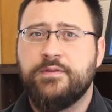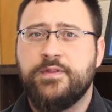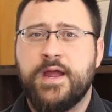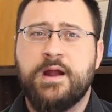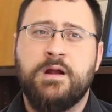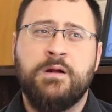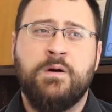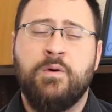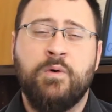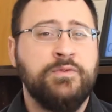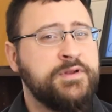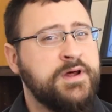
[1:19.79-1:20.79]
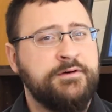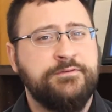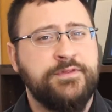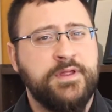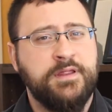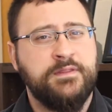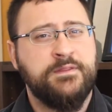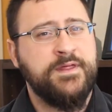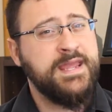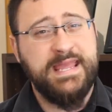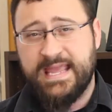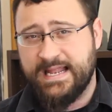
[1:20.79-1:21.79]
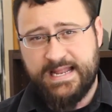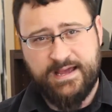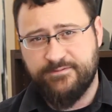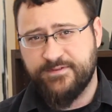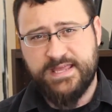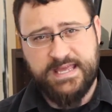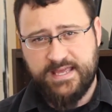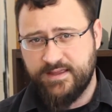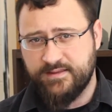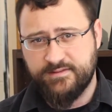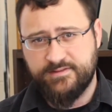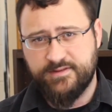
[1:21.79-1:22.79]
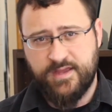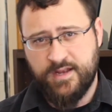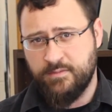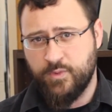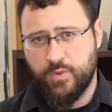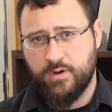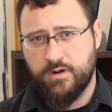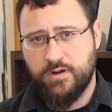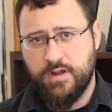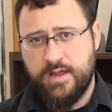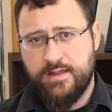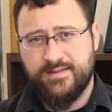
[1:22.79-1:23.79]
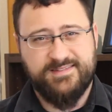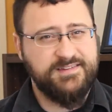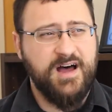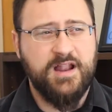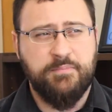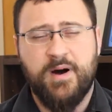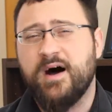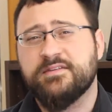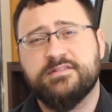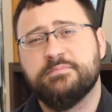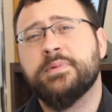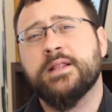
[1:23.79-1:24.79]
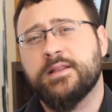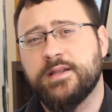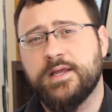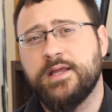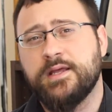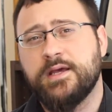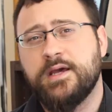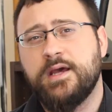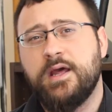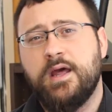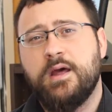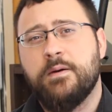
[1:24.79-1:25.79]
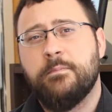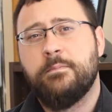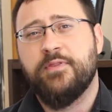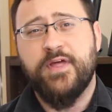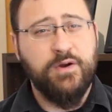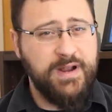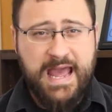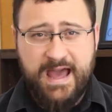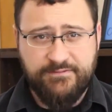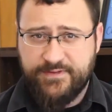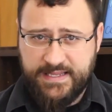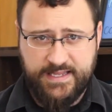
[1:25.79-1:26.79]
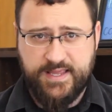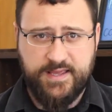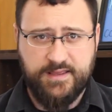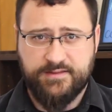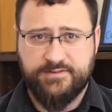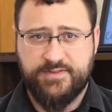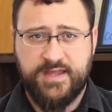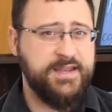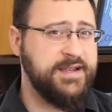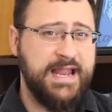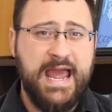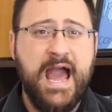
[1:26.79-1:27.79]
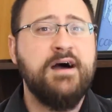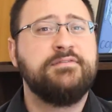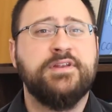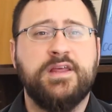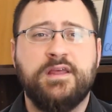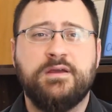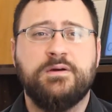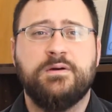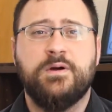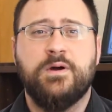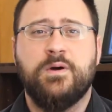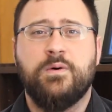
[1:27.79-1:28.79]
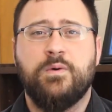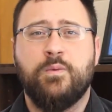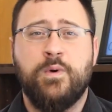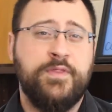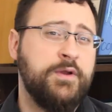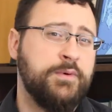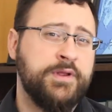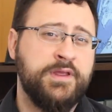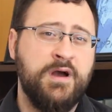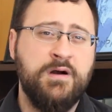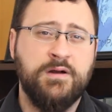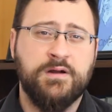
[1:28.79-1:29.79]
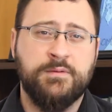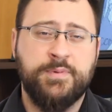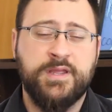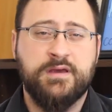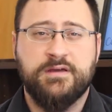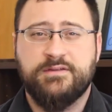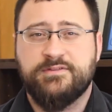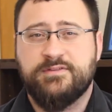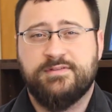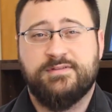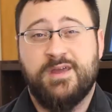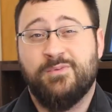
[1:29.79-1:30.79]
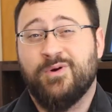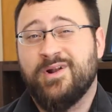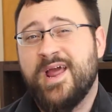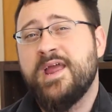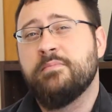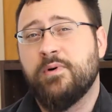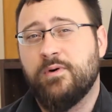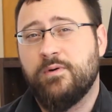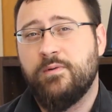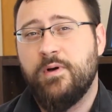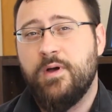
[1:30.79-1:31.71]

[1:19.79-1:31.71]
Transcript: They're old enough that they can't have kids anymore. It's not a possibility. But they don't have any kids. They didn't have any when they were younger because they weren't able.